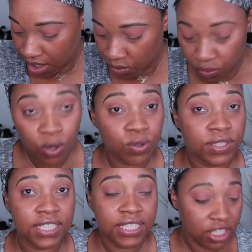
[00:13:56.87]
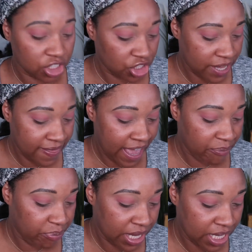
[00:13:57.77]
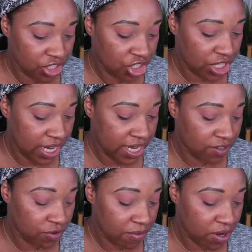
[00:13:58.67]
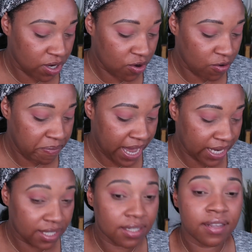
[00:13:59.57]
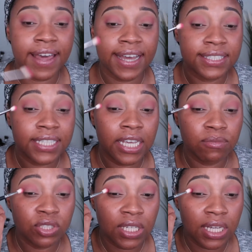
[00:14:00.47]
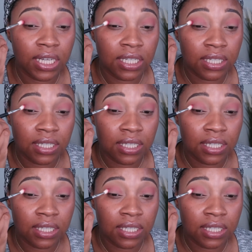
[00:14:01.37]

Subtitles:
Rose Seduction, that pink shade. So I'm gonna go back into that same shade